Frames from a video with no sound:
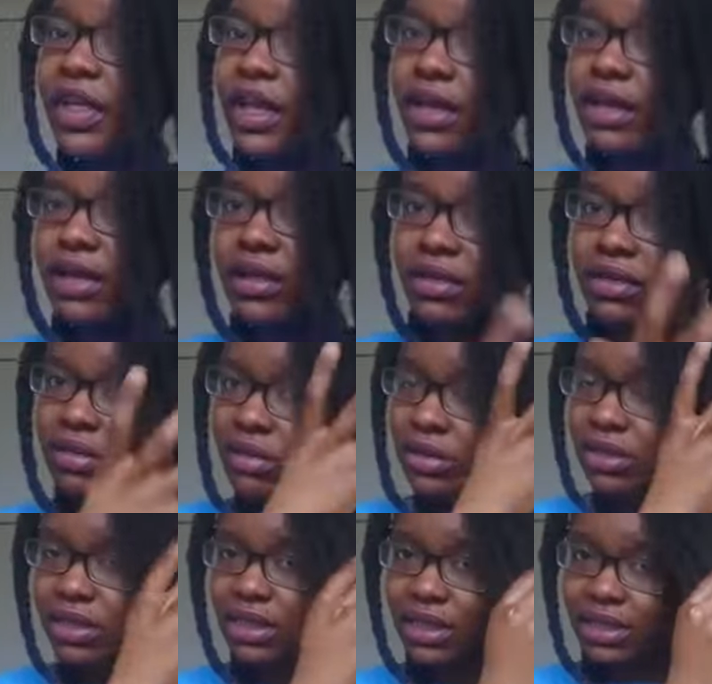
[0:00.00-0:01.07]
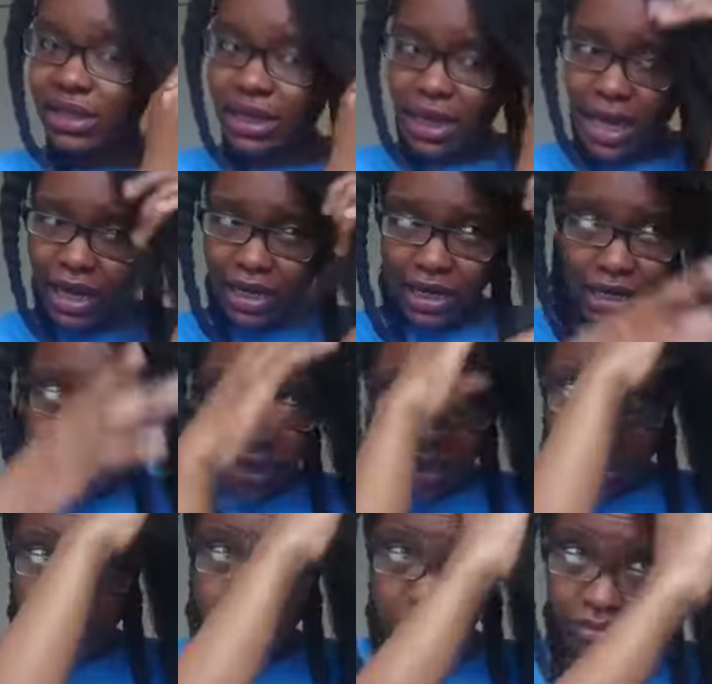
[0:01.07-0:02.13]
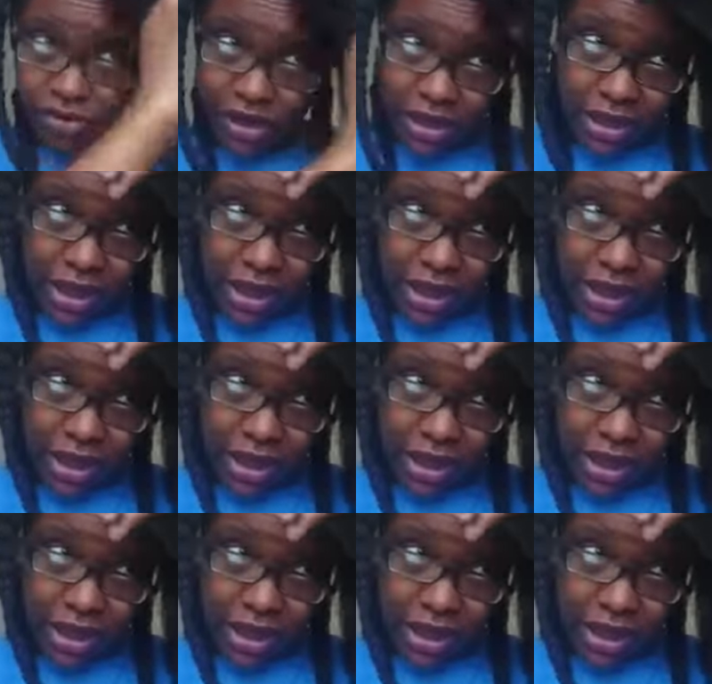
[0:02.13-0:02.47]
then just slightly, really